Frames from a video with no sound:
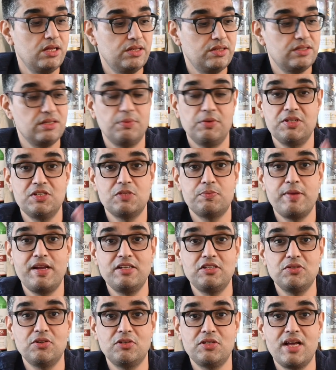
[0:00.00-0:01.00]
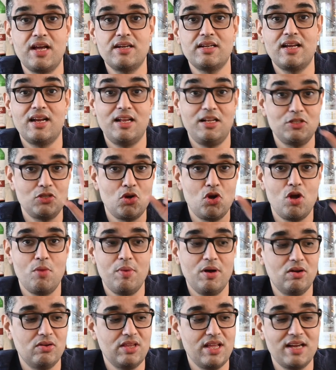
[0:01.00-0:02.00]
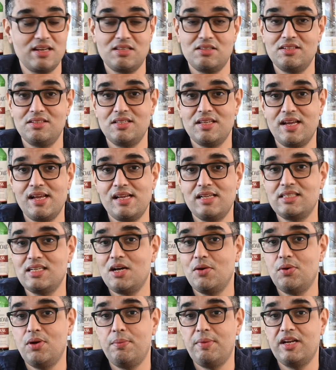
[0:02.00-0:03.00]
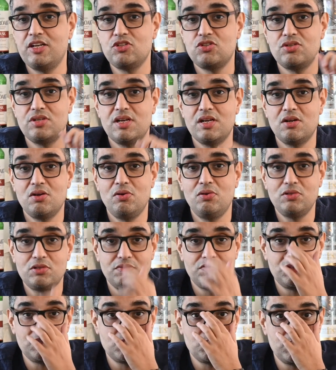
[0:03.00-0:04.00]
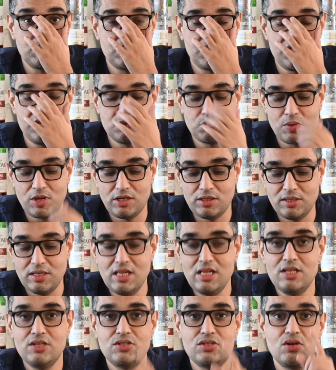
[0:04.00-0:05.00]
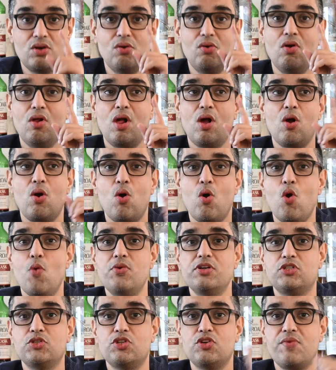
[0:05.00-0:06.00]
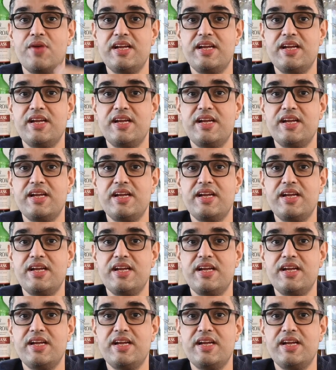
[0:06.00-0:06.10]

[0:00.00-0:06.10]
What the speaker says: someone spent on that, and I'll talk about that in the end, how I managed to get a hold of this whiskey as well. So over to the